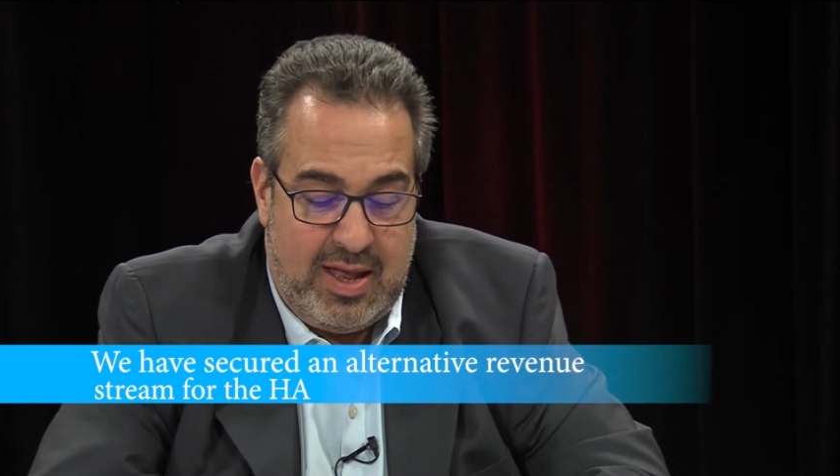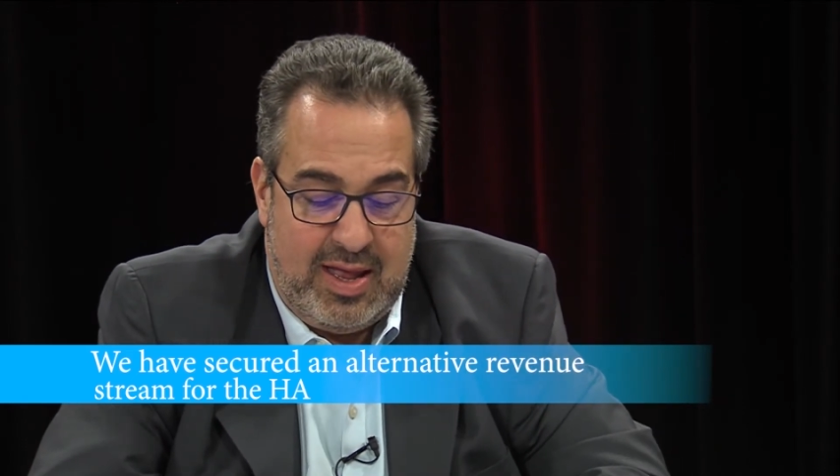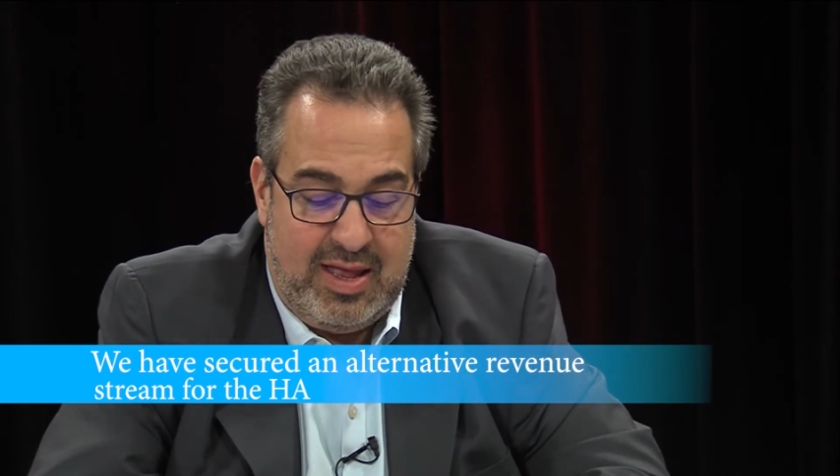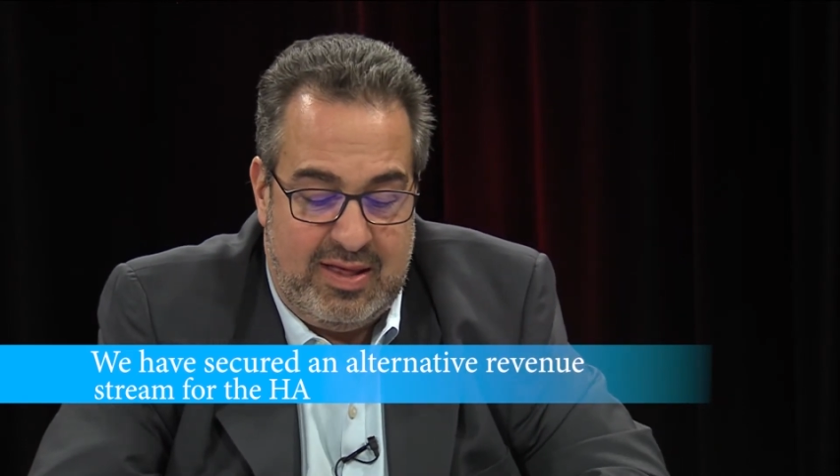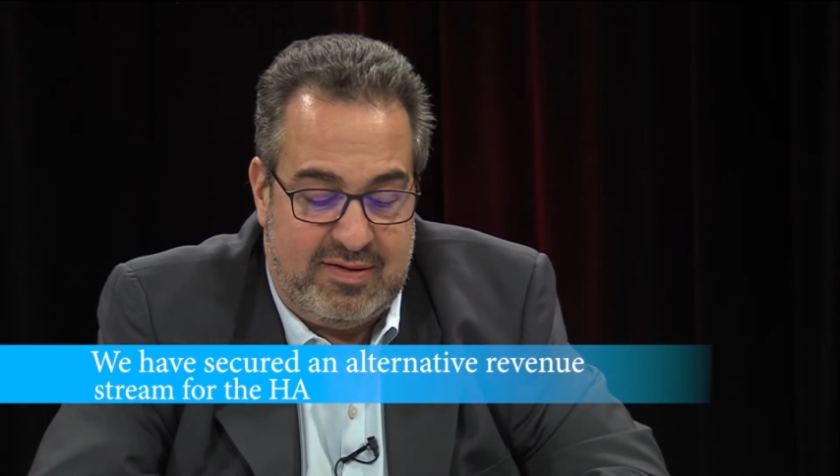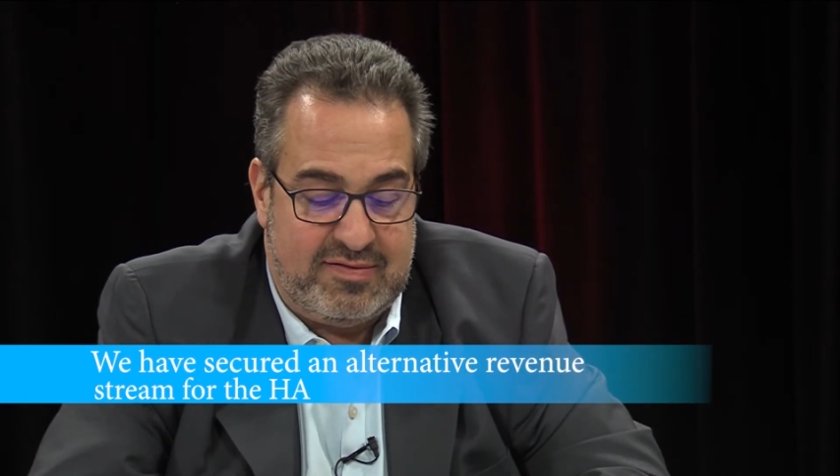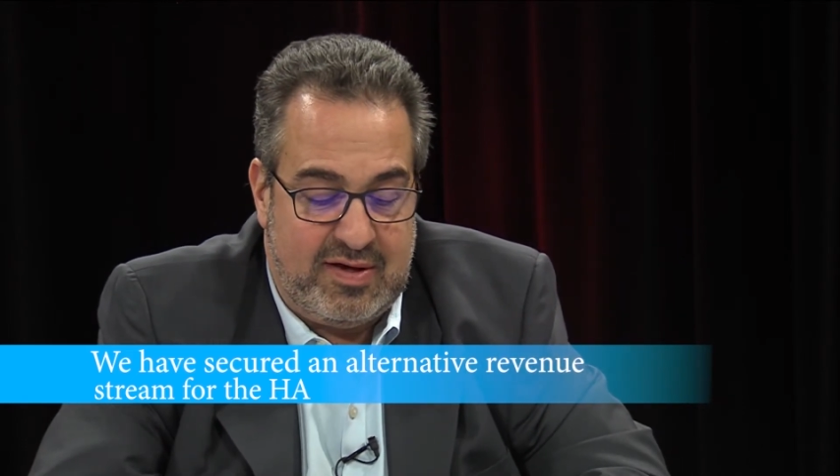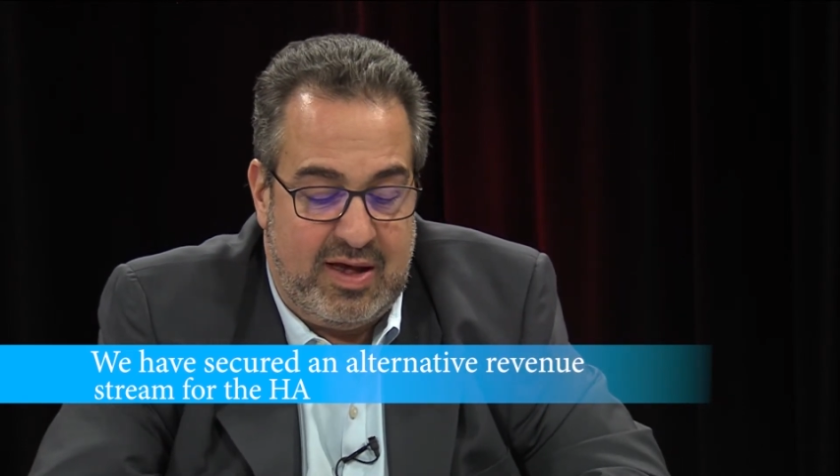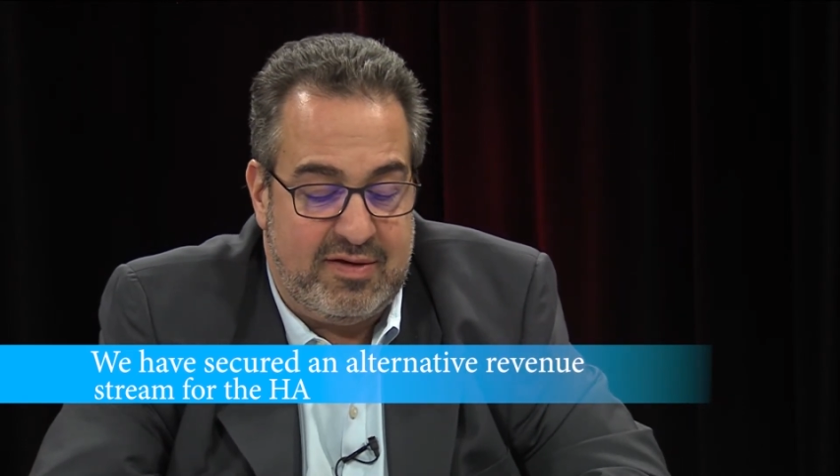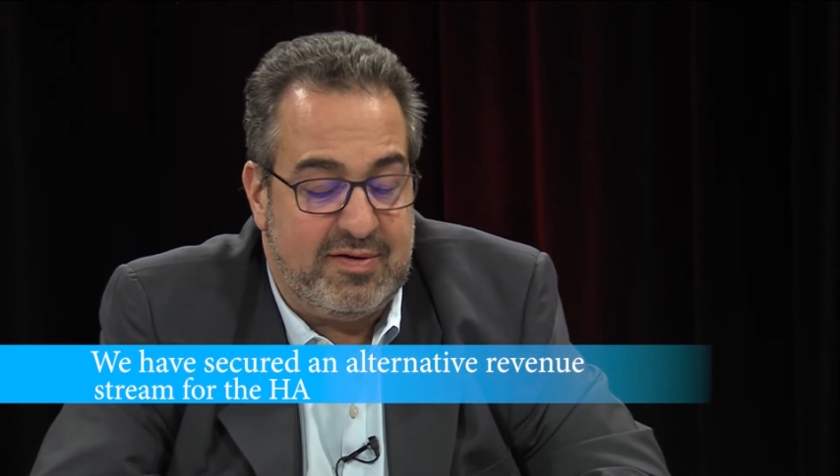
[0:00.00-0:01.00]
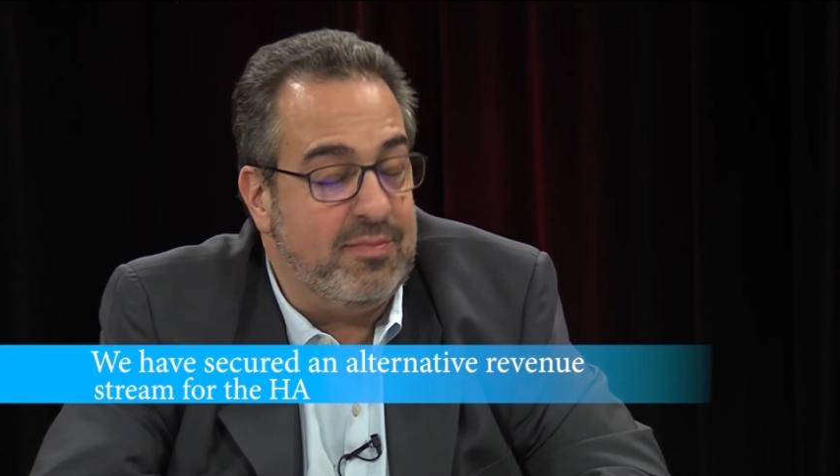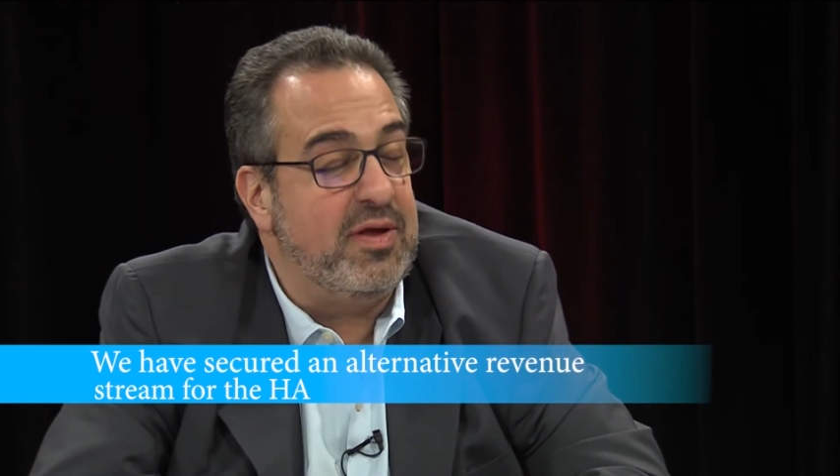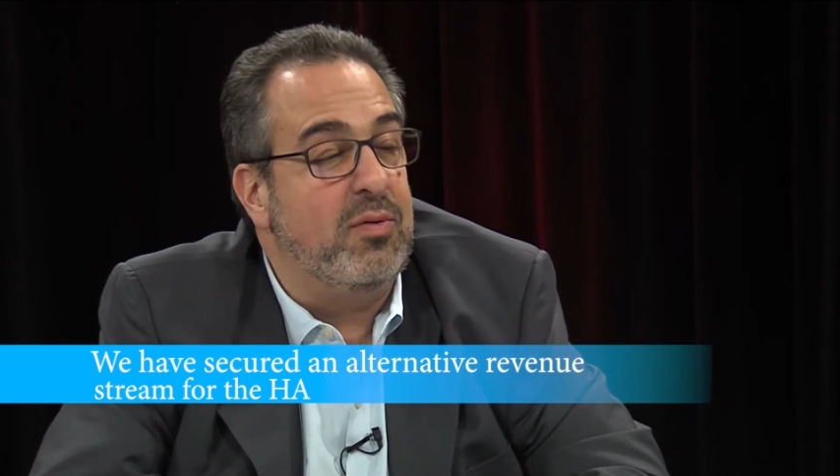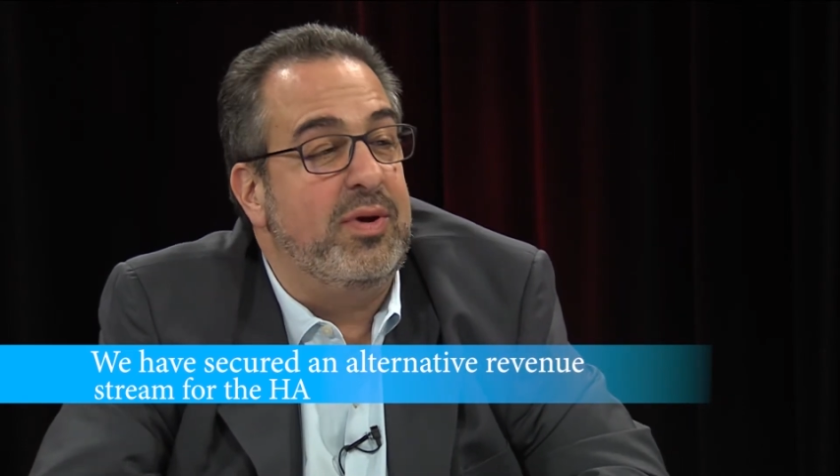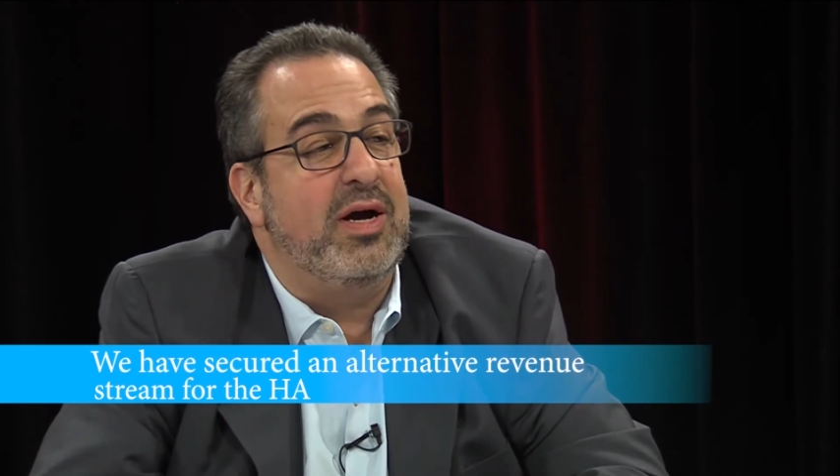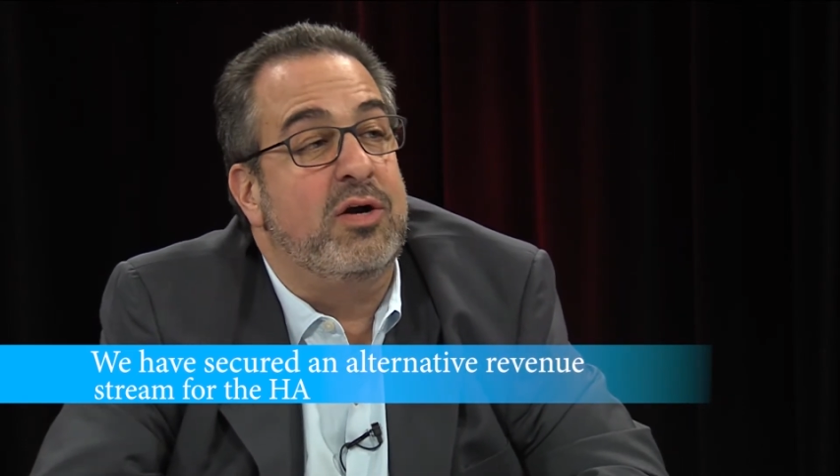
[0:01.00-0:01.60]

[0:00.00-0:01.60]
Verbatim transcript: is uh, something we